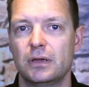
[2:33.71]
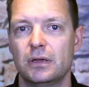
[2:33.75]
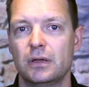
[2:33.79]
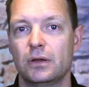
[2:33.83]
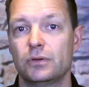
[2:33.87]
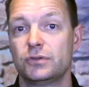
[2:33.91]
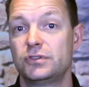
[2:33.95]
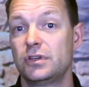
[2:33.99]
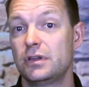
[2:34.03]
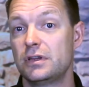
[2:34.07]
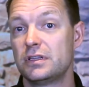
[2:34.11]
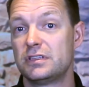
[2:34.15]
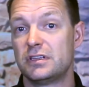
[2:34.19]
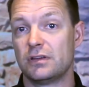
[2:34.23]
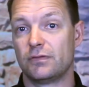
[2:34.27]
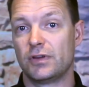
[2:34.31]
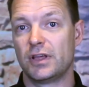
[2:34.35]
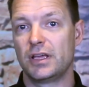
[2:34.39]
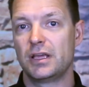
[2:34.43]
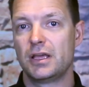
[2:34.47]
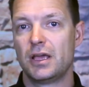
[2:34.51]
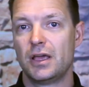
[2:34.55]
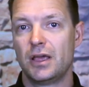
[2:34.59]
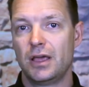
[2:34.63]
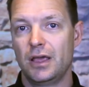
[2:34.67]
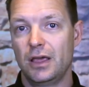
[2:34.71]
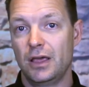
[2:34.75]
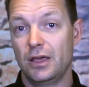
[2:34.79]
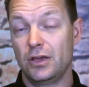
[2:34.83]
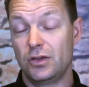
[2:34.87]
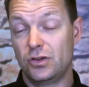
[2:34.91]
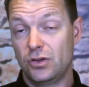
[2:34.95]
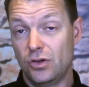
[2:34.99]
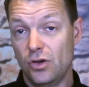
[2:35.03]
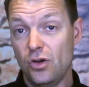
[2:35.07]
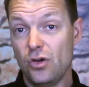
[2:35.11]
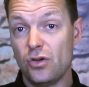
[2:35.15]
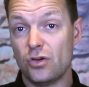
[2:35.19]
Alternatively, it
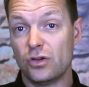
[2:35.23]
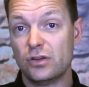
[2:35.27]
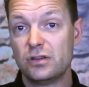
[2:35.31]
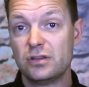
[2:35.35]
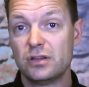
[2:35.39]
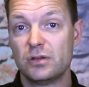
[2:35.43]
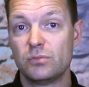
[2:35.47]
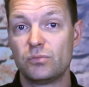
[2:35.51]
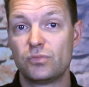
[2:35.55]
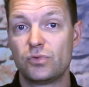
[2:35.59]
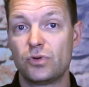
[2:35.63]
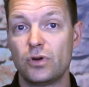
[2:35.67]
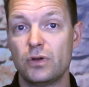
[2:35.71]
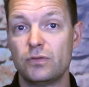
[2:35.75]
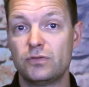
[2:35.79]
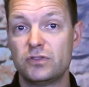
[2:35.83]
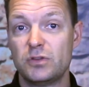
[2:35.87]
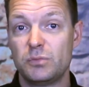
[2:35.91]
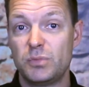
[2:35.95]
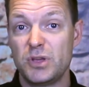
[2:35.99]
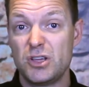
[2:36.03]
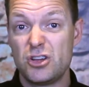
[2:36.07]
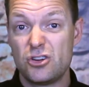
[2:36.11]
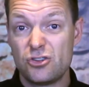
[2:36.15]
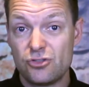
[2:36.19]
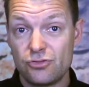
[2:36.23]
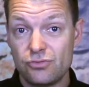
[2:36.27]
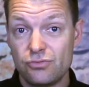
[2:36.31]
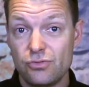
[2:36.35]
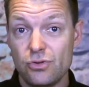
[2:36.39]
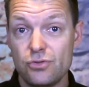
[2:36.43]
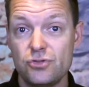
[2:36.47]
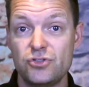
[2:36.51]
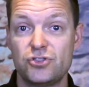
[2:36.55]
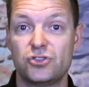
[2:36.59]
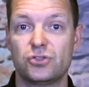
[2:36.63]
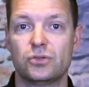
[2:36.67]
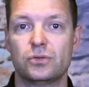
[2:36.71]
could prove to be
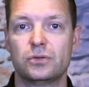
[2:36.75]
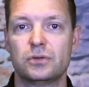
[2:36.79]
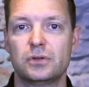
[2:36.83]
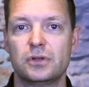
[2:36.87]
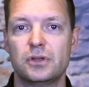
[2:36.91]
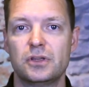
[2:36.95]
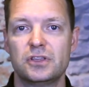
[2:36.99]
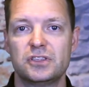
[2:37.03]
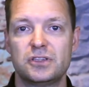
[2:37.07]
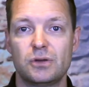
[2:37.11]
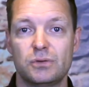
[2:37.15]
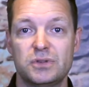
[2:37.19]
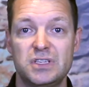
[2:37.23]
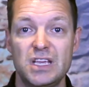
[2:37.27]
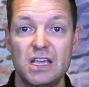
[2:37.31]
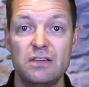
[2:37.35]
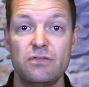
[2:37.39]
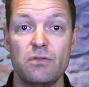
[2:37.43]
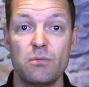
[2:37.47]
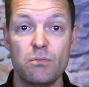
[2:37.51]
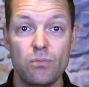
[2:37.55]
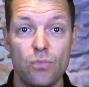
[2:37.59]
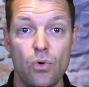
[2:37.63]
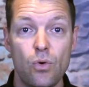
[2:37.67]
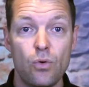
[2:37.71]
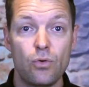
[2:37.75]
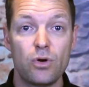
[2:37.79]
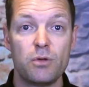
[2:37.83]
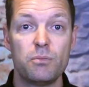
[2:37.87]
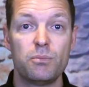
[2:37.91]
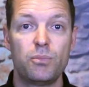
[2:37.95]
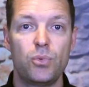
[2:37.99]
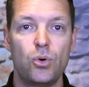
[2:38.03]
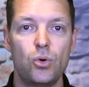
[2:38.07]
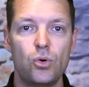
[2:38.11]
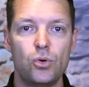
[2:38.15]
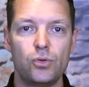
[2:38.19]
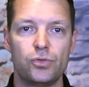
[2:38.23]
crucial. So it's even more
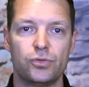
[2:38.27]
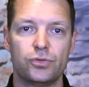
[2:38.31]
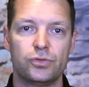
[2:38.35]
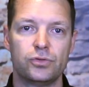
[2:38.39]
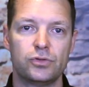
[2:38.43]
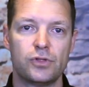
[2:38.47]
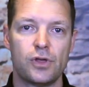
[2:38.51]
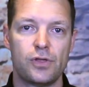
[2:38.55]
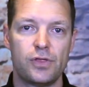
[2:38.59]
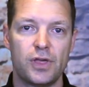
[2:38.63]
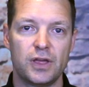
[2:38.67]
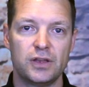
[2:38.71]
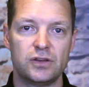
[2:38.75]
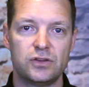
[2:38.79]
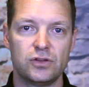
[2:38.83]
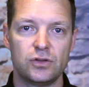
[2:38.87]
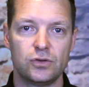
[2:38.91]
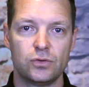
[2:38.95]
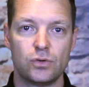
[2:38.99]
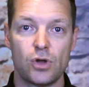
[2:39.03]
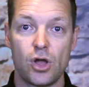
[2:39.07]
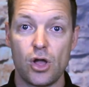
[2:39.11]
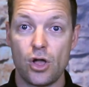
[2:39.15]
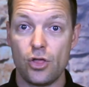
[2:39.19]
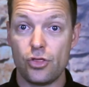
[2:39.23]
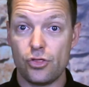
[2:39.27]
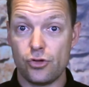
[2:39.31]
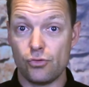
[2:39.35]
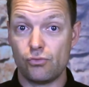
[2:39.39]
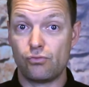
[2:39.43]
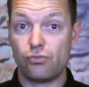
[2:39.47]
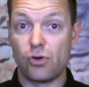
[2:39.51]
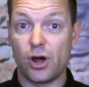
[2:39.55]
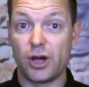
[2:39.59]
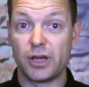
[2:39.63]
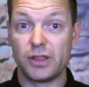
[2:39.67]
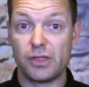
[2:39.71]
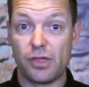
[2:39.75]
important that they do the
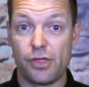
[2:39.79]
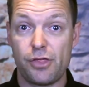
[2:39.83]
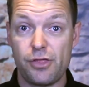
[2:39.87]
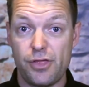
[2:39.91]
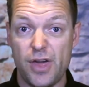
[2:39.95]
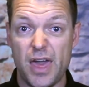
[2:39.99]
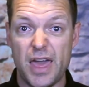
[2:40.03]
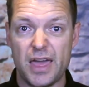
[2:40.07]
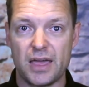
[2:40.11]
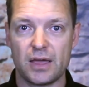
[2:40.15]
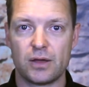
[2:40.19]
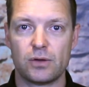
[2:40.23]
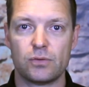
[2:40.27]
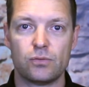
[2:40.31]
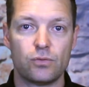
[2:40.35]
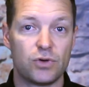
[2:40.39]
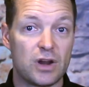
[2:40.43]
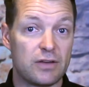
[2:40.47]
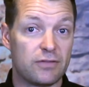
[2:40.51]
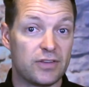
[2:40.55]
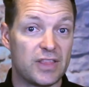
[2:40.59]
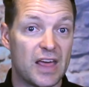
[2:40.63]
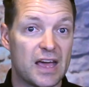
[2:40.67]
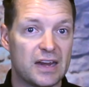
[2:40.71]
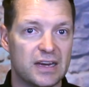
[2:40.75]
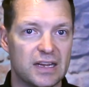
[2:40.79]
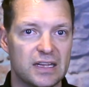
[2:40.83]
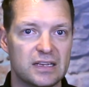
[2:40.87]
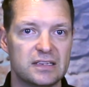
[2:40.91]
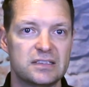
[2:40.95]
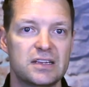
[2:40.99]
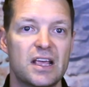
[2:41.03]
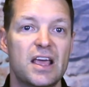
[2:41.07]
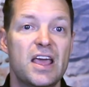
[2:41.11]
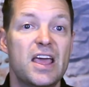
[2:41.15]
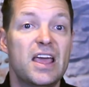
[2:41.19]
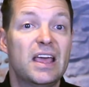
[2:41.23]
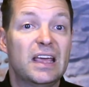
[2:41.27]
right thing, whatever that is,
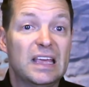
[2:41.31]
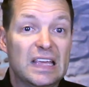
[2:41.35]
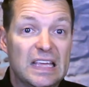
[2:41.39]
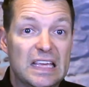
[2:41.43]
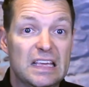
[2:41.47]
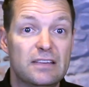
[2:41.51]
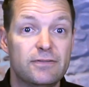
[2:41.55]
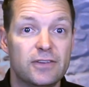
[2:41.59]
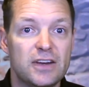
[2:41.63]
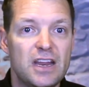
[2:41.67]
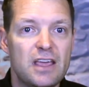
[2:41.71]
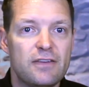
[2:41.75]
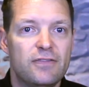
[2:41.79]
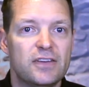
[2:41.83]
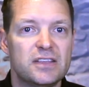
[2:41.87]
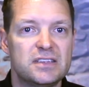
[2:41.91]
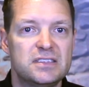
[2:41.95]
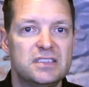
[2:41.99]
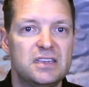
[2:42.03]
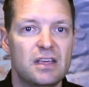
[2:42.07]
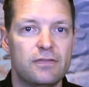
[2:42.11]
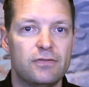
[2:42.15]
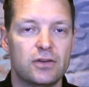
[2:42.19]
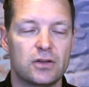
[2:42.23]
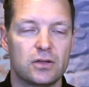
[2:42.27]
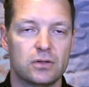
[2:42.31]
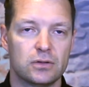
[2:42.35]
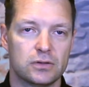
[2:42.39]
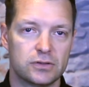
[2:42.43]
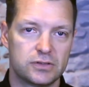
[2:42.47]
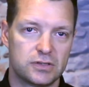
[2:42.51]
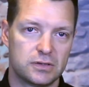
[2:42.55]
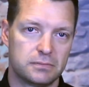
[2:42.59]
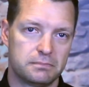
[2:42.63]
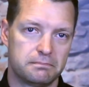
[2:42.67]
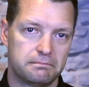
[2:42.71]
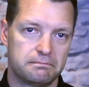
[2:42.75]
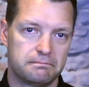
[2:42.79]
even if it's
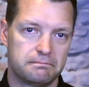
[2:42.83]
difficult.